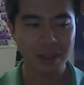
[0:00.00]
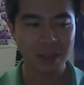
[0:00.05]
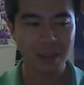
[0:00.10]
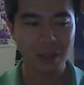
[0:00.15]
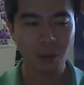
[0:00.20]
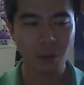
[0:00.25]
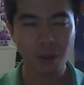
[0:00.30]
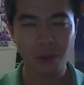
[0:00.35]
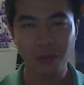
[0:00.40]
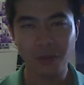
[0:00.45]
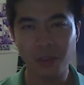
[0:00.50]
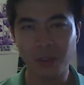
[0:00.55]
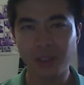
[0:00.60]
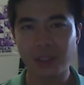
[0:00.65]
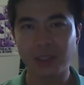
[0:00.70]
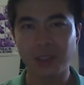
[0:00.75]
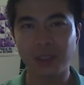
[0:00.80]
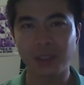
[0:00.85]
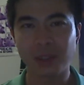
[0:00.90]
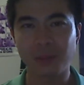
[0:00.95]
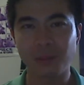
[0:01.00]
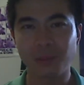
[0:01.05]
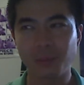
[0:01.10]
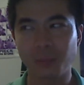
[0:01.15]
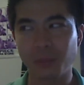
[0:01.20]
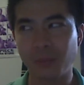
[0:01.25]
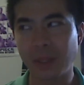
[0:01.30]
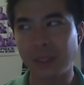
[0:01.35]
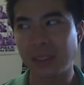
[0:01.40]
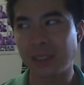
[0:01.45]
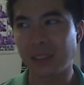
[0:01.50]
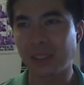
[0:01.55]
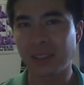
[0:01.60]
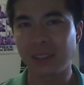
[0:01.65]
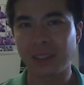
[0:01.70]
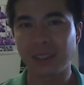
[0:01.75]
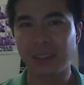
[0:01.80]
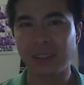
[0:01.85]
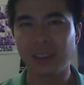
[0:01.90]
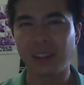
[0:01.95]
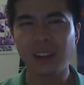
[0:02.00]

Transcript: they were the first to basically.